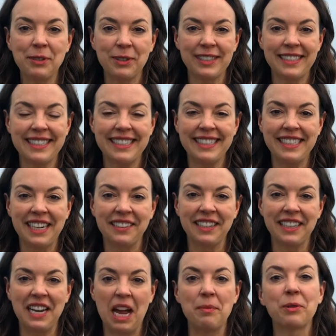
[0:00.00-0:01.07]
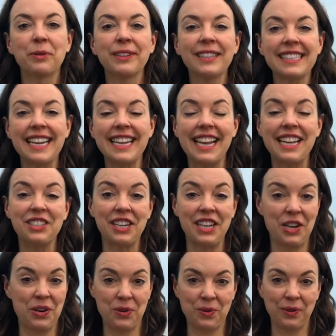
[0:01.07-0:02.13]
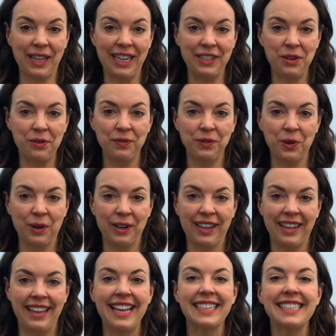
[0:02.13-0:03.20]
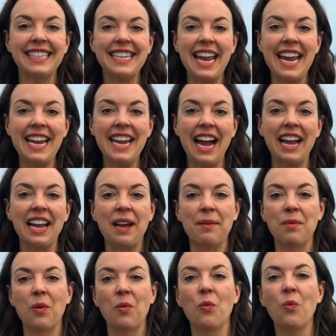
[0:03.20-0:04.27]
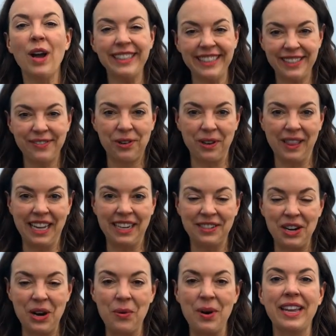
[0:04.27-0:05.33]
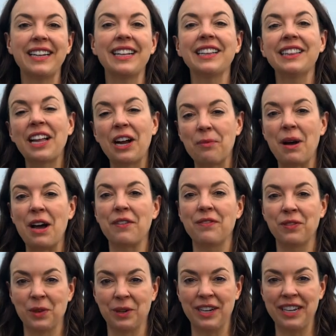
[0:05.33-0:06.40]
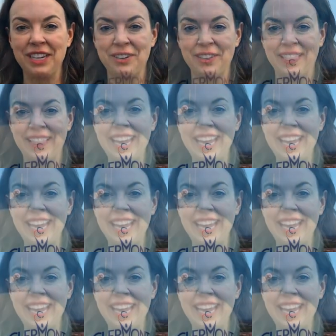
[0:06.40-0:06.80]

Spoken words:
Kristen Duncan. I'm a real estate agent here in Orlando, Florida, and today I am west of Orlando in Clermont, Florida, here in